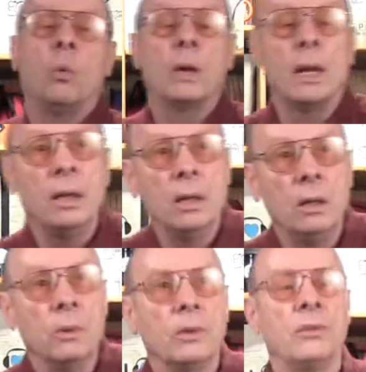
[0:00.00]
What I need to
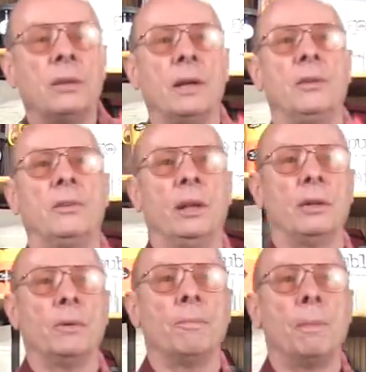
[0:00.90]
do instead is tell
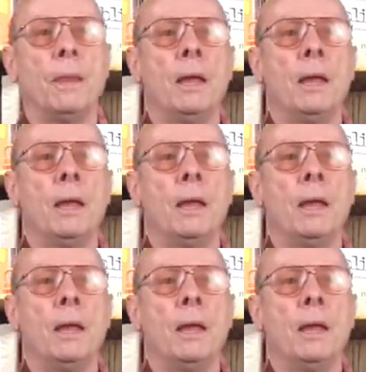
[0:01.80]
you,